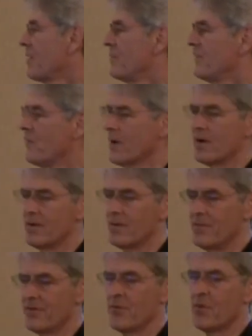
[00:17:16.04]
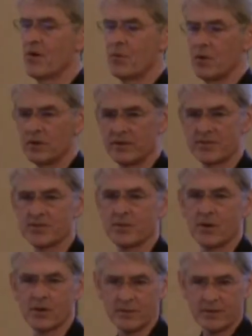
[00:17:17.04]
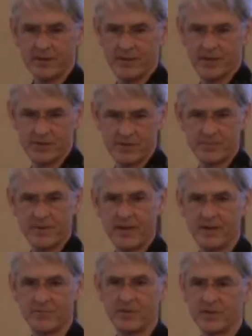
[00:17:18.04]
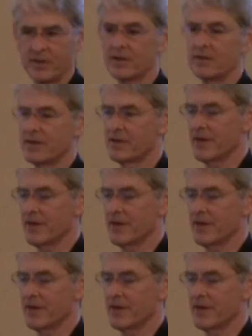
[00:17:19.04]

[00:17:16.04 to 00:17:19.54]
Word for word: before, before world historical conditions made it politically